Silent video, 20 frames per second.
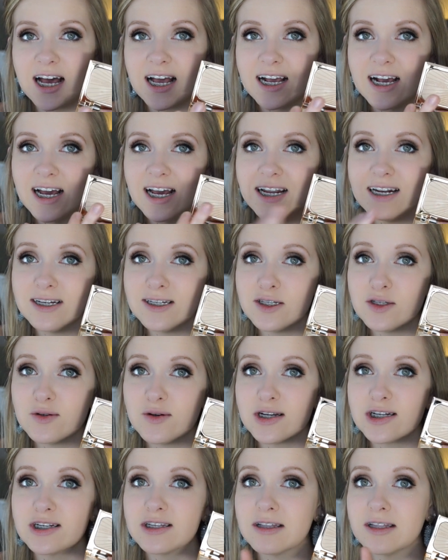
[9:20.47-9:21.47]
I kind of
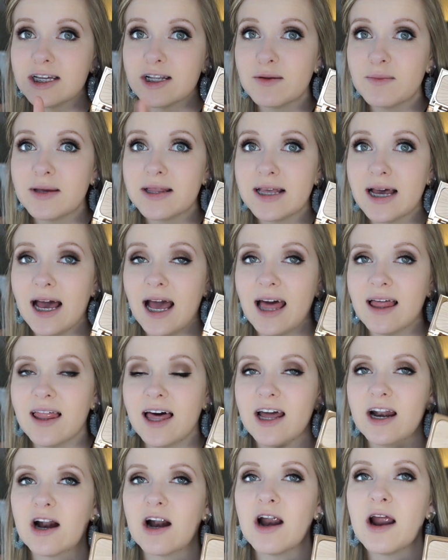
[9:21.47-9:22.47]
swatched a little bit the
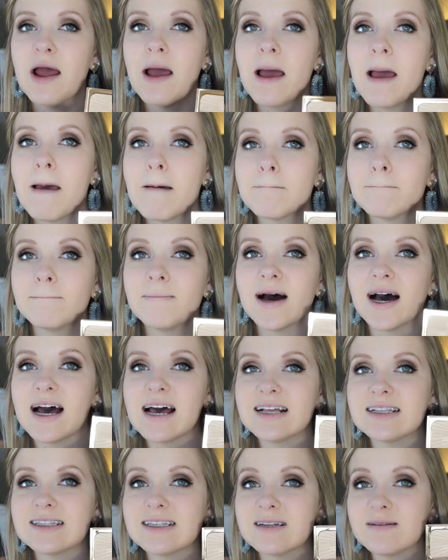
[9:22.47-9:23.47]
highlighter,
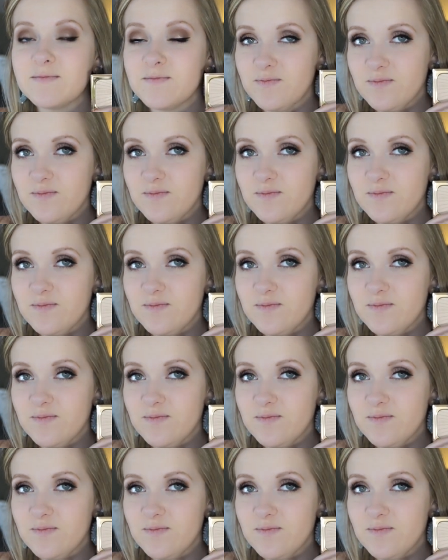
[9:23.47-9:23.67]
but